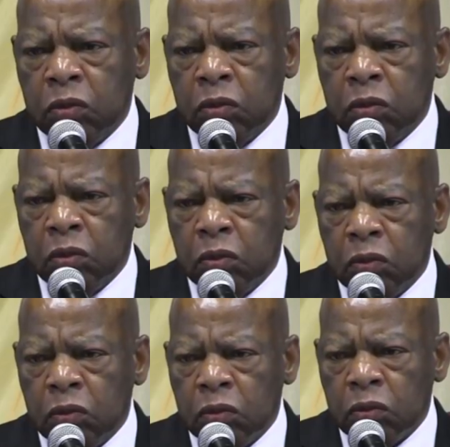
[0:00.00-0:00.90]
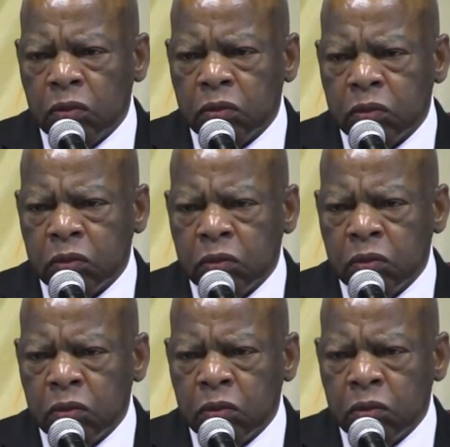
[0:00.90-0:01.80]

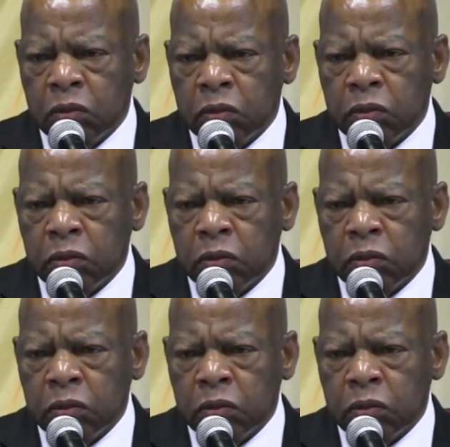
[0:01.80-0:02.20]
(silence)